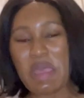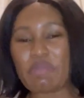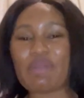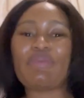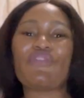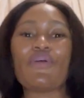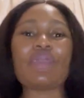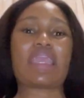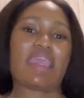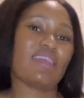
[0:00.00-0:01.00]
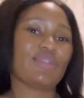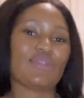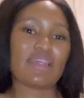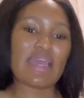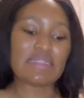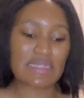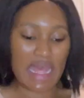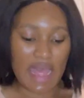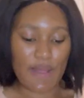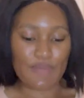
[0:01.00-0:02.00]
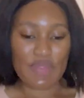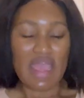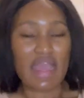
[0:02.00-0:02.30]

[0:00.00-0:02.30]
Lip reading: But before we get into that, I